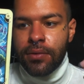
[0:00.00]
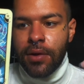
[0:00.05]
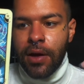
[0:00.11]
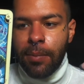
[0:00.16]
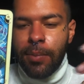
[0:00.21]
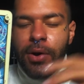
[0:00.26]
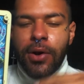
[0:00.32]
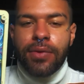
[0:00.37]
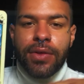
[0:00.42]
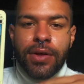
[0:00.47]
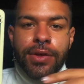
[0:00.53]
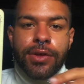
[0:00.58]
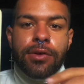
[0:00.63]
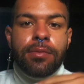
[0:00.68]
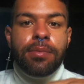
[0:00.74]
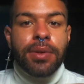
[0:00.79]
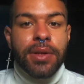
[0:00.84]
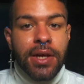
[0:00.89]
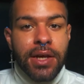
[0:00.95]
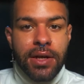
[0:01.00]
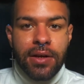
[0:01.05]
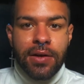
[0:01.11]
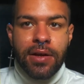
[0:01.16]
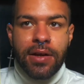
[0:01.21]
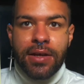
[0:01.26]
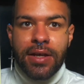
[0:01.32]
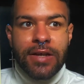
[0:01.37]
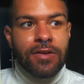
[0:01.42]
a part that you played in
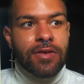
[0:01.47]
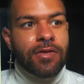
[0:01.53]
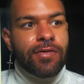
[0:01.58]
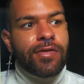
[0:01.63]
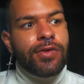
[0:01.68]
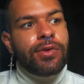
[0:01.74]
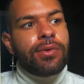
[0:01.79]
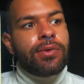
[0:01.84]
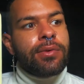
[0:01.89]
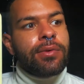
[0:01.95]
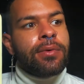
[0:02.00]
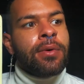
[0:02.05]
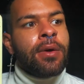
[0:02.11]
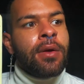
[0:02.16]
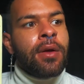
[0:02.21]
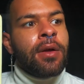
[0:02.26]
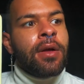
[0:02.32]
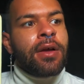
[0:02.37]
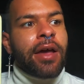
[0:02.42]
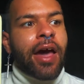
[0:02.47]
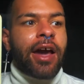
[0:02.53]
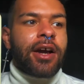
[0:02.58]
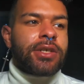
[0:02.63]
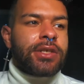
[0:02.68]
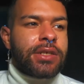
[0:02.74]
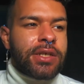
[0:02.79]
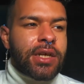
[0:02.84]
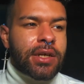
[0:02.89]
it. Even if you
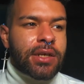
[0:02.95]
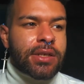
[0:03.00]
actually take